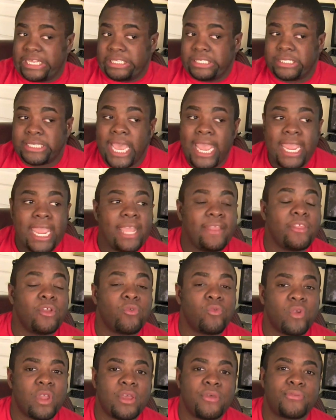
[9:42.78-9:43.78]
taking
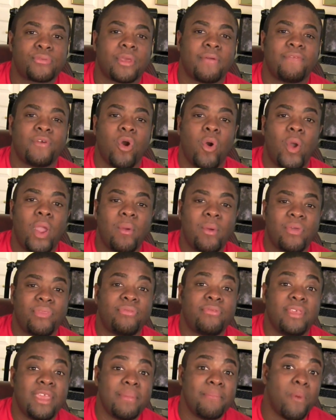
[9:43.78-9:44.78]
the risk of going
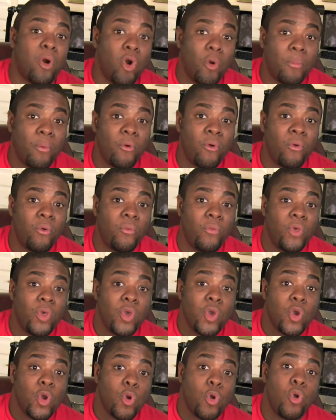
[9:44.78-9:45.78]
with T-Mobile,
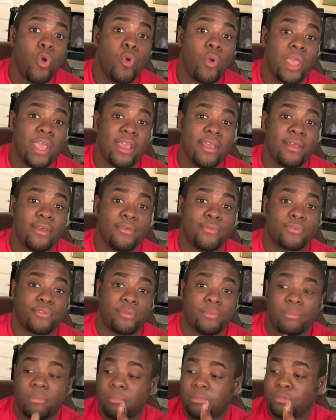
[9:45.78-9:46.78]
who is
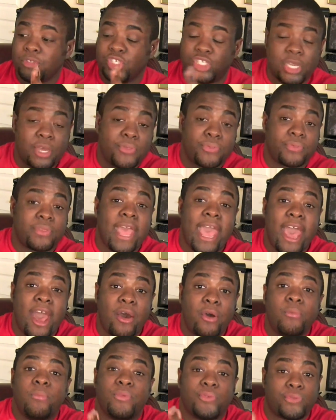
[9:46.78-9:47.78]
just
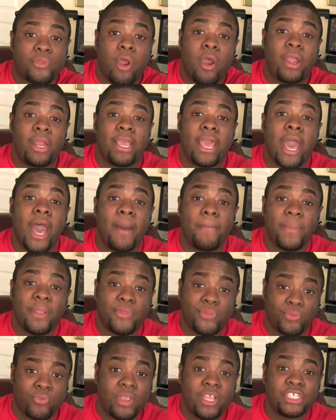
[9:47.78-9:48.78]
now starting up
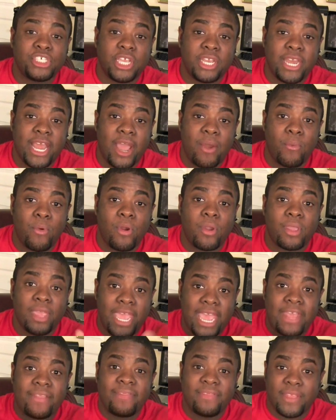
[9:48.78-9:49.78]
its 3G network
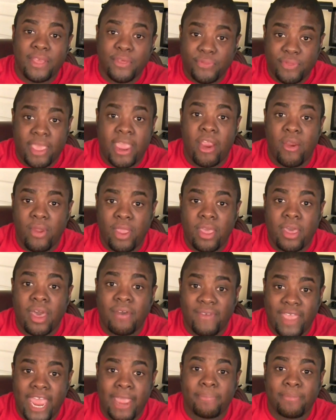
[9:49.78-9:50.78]
in this area
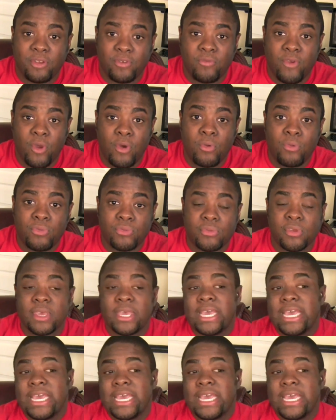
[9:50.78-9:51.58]
of Hampton Roads,